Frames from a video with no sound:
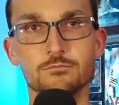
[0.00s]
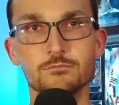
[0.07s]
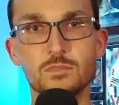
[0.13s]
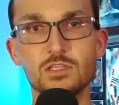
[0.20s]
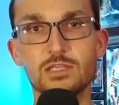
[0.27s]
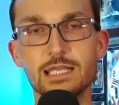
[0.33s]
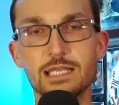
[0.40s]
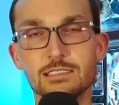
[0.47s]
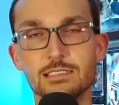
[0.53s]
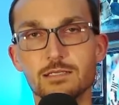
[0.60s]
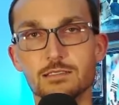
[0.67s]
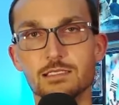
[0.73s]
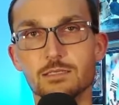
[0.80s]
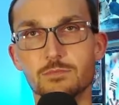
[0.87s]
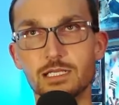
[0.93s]
you can't tell
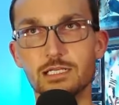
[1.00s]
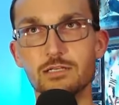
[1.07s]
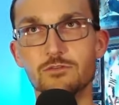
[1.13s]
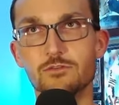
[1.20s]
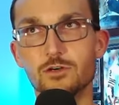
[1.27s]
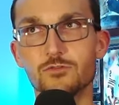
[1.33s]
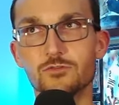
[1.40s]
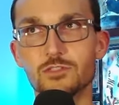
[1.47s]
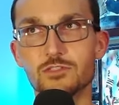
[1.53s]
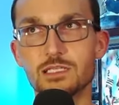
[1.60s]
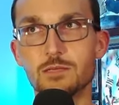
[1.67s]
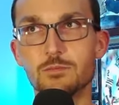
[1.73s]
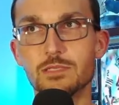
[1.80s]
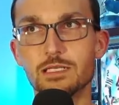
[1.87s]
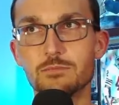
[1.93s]
somebody to vote for
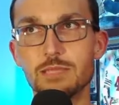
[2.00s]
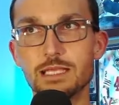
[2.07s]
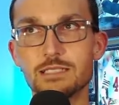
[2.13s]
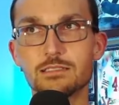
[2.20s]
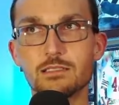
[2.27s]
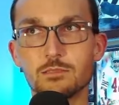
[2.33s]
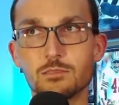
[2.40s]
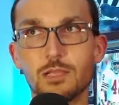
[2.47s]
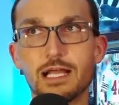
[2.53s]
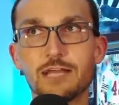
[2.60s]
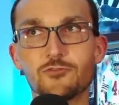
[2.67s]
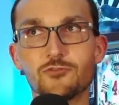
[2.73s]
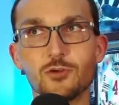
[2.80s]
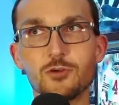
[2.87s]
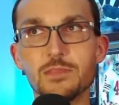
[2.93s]
somebody based on the
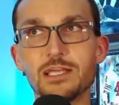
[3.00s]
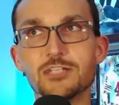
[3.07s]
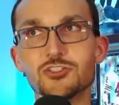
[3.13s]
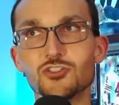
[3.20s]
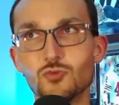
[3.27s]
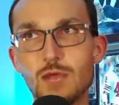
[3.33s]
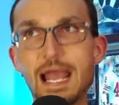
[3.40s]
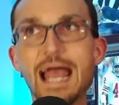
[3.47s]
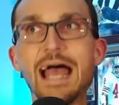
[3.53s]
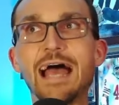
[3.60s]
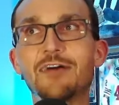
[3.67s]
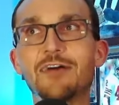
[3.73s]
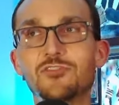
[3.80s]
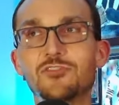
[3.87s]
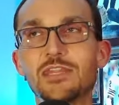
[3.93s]
platform that you
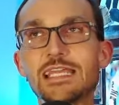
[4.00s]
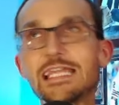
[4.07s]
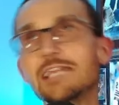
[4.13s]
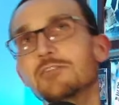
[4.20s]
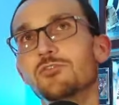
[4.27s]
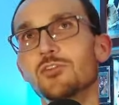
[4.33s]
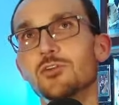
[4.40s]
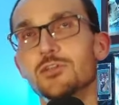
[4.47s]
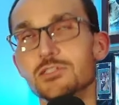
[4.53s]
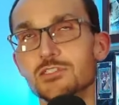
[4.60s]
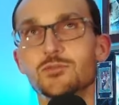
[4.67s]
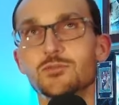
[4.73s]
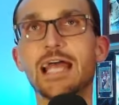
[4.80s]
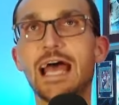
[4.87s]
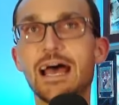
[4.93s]
have and the influence
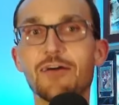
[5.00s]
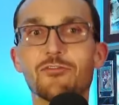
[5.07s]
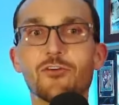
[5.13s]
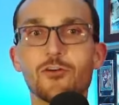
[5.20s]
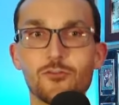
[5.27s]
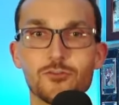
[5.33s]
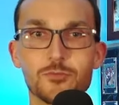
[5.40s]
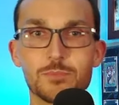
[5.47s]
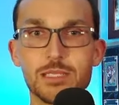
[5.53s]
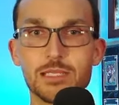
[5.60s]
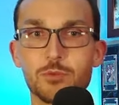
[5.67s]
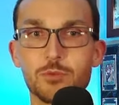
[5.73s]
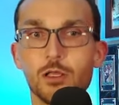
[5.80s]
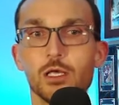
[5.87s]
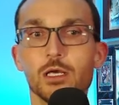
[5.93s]
you would have over
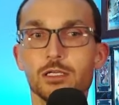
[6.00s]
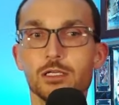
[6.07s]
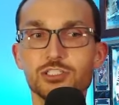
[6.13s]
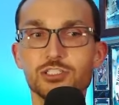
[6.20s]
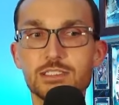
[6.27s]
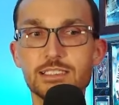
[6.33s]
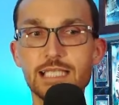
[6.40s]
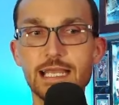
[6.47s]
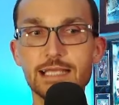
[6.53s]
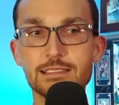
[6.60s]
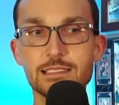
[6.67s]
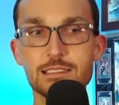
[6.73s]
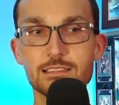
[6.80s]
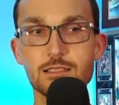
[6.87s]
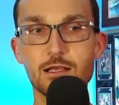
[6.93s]
people. She's saying
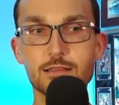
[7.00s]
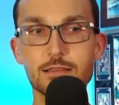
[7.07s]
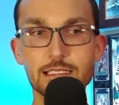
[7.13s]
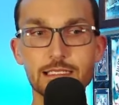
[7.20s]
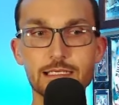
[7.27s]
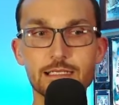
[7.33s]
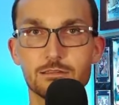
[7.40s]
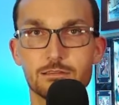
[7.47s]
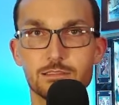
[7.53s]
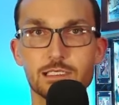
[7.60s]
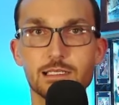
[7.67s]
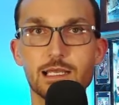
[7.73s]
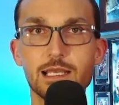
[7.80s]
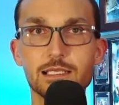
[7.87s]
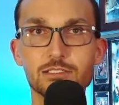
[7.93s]
this on the
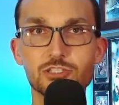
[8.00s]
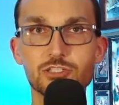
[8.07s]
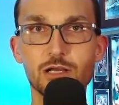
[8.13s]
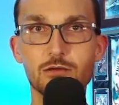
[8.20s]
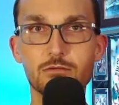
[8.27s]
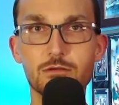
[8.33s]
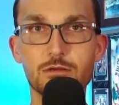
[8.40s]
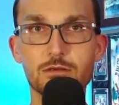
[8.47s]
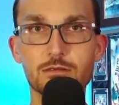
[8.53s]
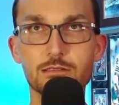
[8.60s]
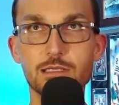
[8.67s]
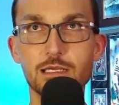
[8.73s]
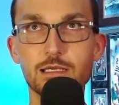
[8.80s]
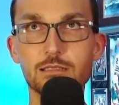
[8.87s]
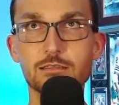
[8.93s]
Tonight Show.
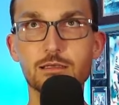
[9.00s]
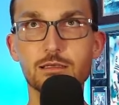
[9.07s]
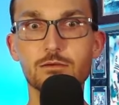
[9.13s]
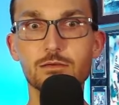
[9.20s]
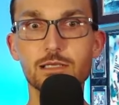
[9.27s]
Yeah, okay.